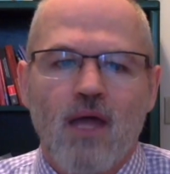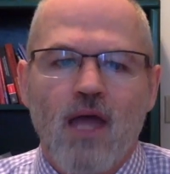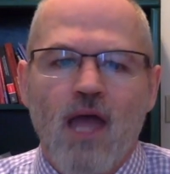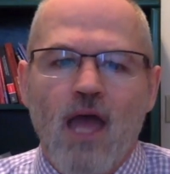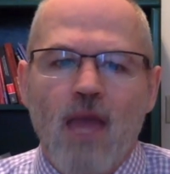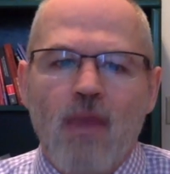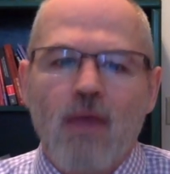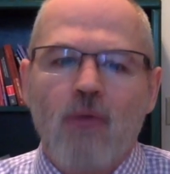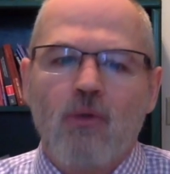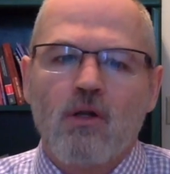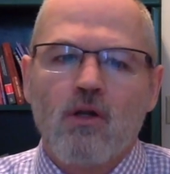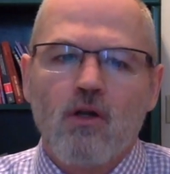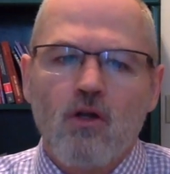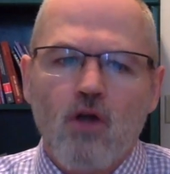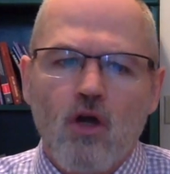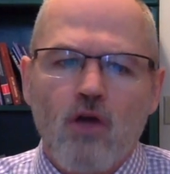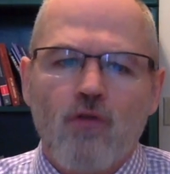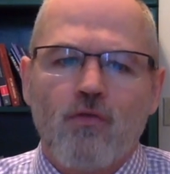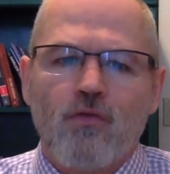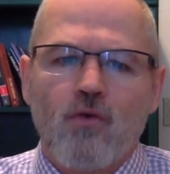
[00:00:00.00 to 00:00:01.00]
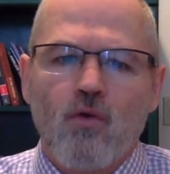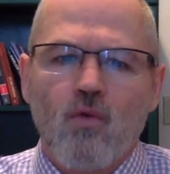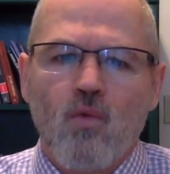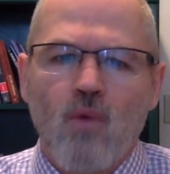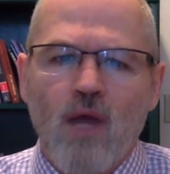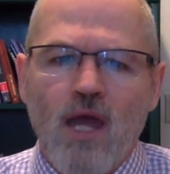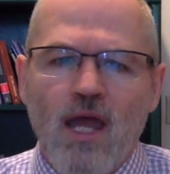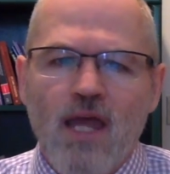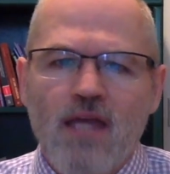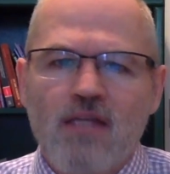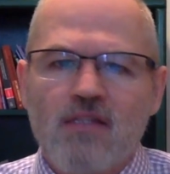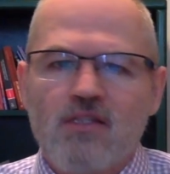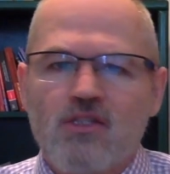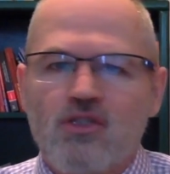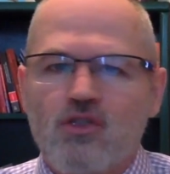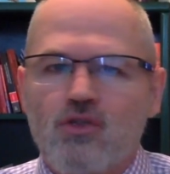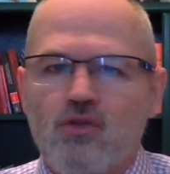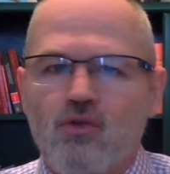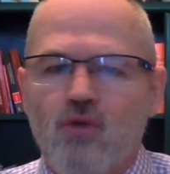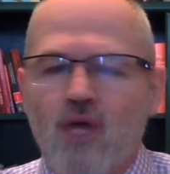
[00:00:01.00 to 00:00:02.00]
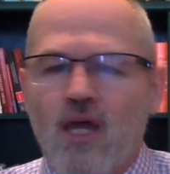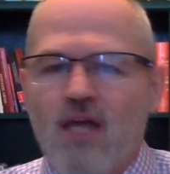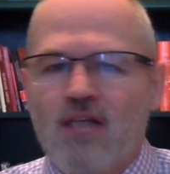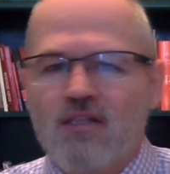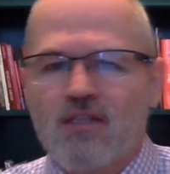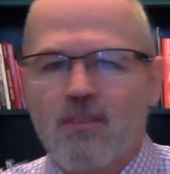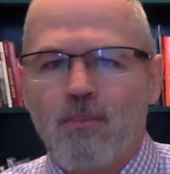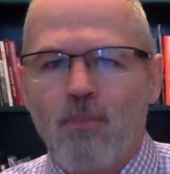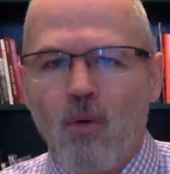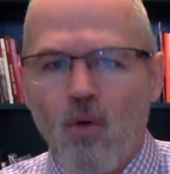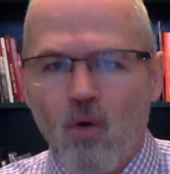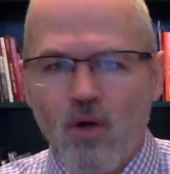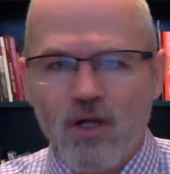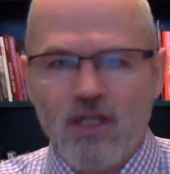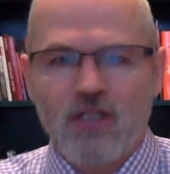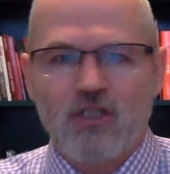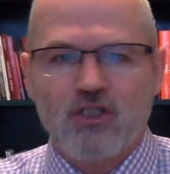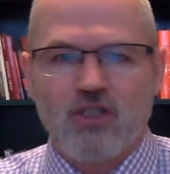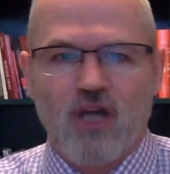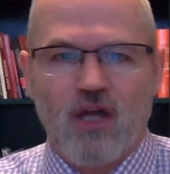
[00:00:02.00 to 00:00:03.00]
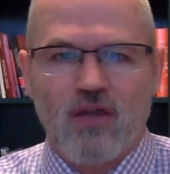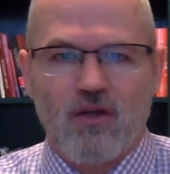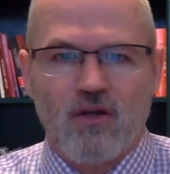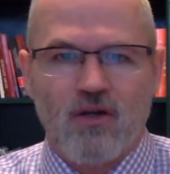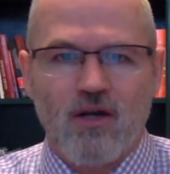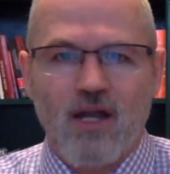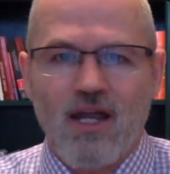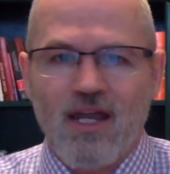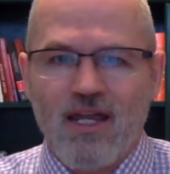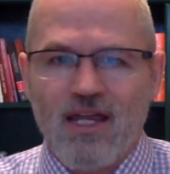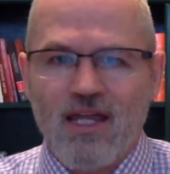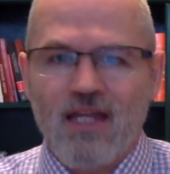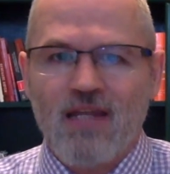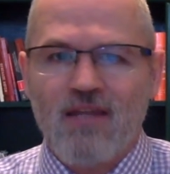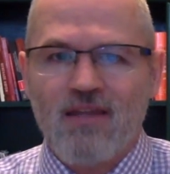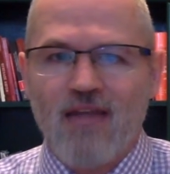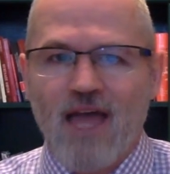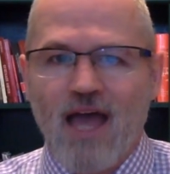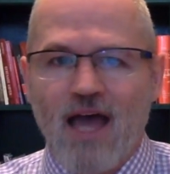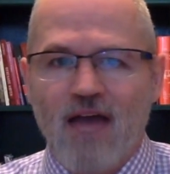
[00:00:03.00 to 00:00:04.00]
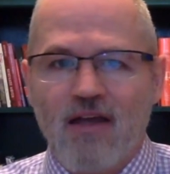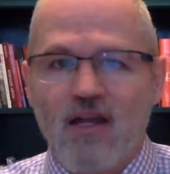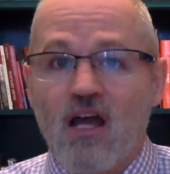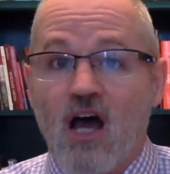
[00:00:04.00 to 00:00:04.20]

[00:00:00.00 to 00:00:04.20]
And they would look for ways to support each other in that